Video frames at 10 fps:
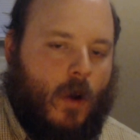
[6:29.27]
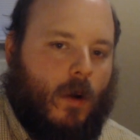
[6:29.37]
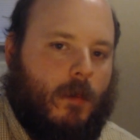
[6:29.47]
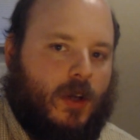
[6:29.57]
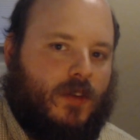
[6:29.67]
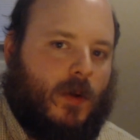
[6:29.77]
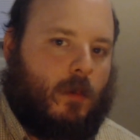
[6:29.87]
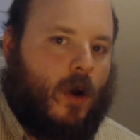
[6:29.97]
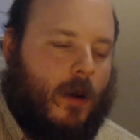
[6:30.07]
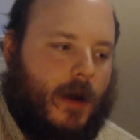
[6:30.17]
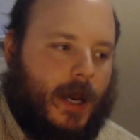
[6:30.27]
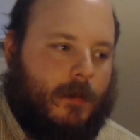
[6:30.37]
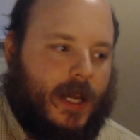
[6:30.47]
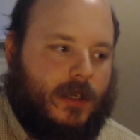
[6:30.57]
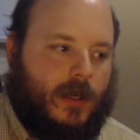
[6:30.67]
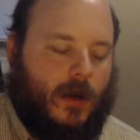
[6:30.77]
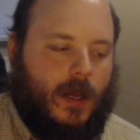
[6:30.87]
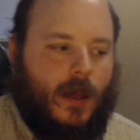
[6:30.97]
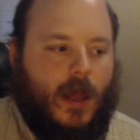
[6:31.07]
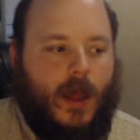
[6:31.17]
Or most of your probiotic bacteria,